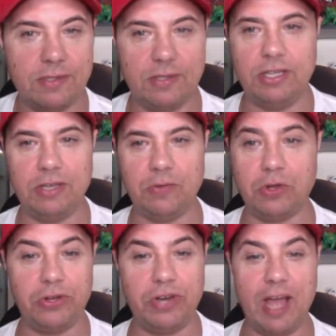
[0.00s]
It
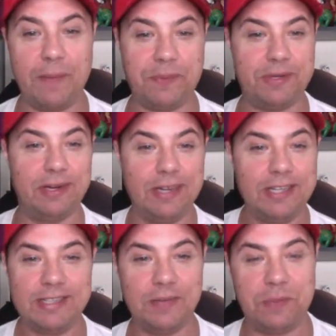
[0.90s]
could happen.
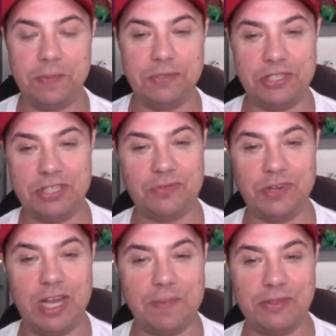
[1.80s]
Then people just forget
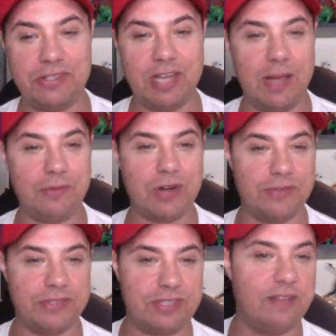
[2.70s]
about the time travel
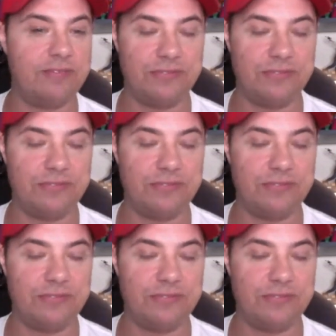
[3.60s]
stuff